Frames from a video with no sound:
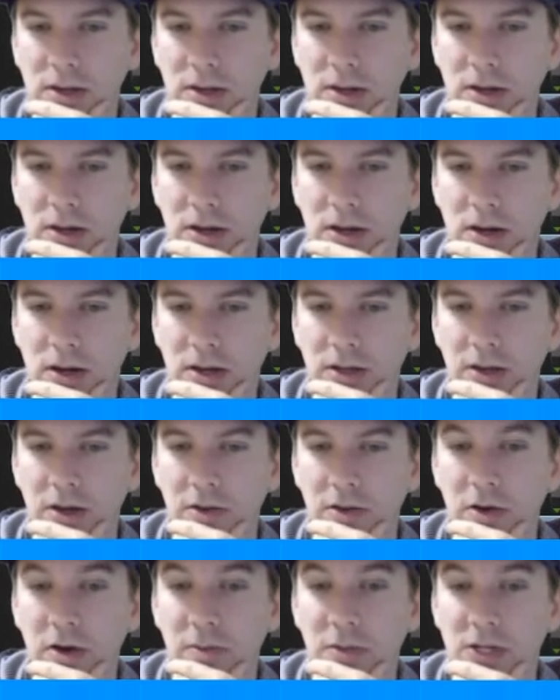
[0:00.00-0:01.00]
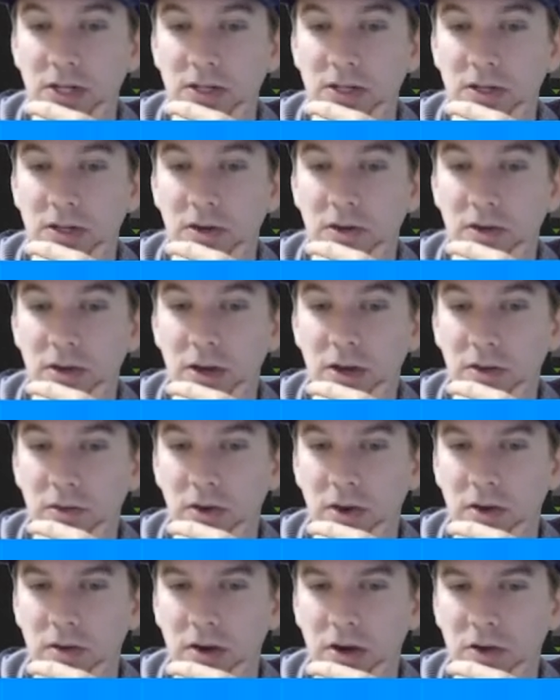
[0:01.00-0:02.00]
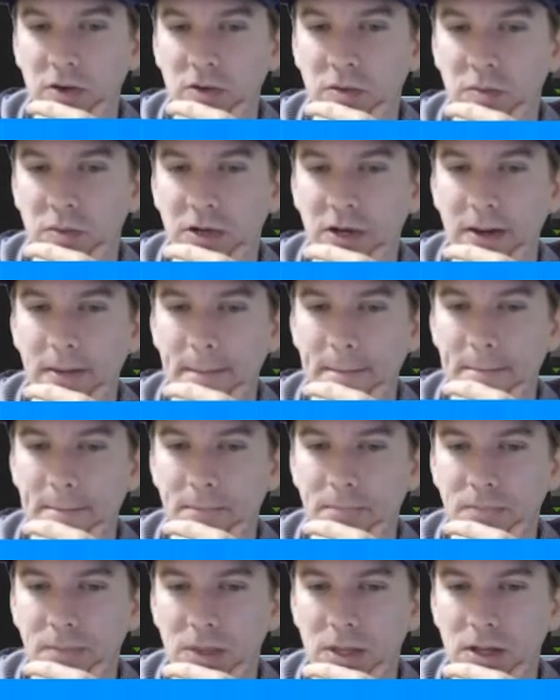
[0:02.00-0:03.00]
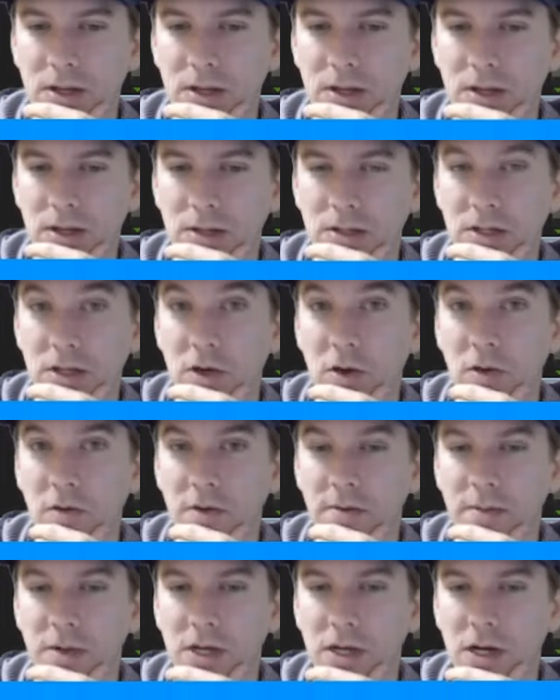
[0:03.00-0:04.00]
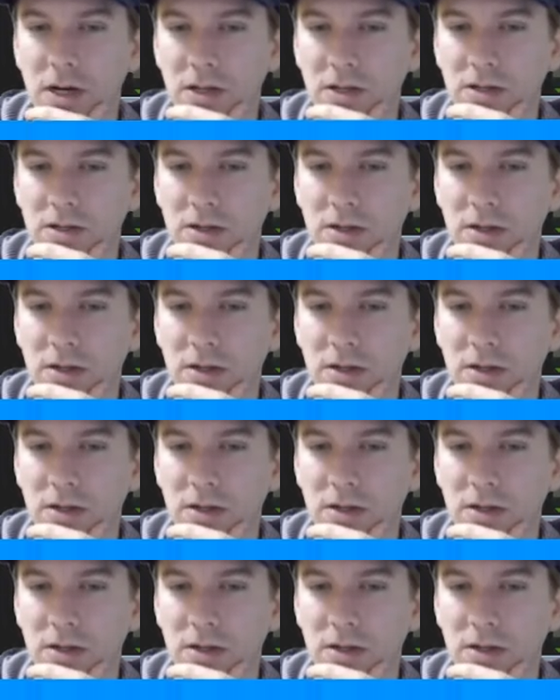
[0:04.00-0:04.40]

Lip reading: The other option is to go the other way around, but to go from color